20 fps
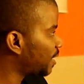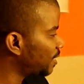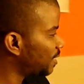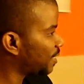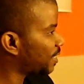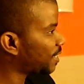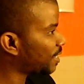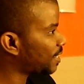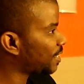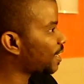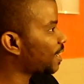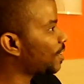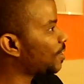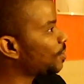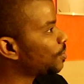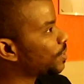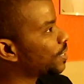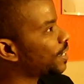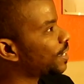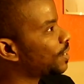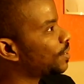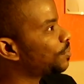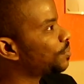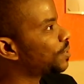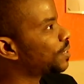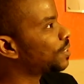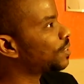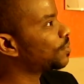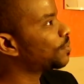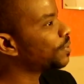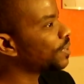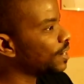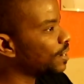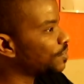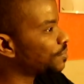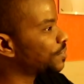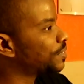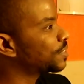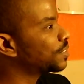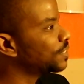They look at it like, okay, well,
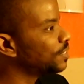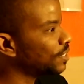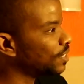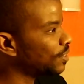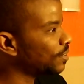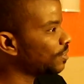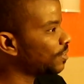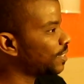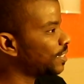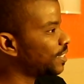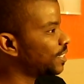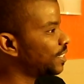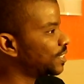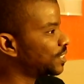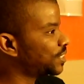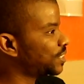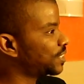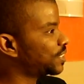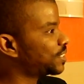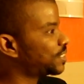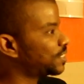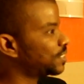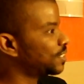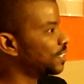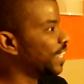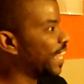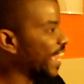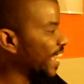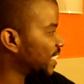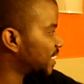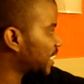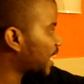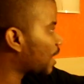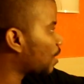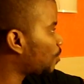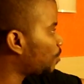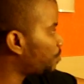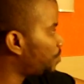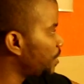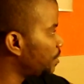whatever, you know, and then just lash
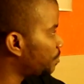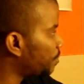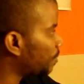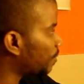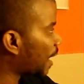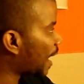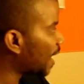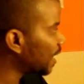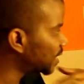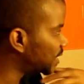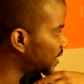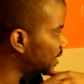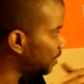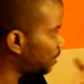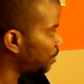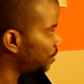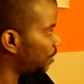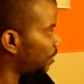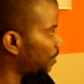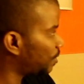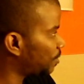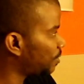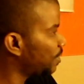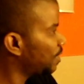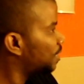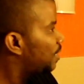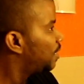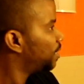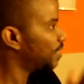out on people. I just, you know,